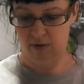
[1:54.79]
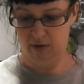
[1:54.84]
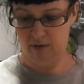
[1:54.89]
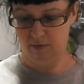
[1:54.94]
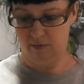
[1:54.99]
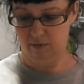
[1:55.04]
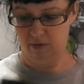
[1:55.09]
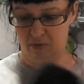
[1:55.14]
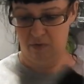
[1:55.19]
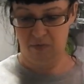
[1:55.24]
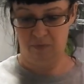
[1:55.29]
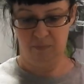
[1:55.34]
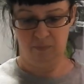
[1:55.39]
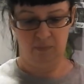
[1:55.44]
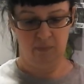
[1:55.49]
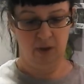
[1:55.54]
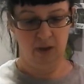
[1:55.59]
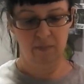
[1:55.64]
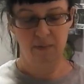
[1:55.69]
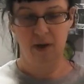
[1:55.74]
so
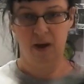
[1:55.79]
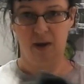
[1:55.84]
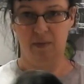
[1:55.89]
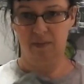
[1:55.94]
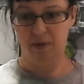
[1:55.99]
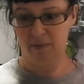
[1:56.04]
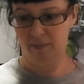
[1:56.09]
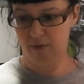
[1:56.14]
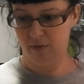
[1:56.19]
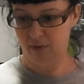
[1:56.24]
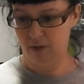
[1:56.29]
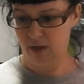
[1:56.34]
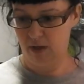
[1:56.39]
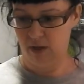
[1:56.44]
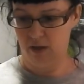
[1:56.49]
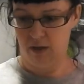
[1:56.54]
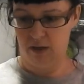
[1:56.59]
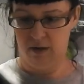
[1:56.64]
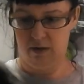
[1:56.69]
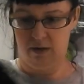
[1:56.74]
I'm happy about that.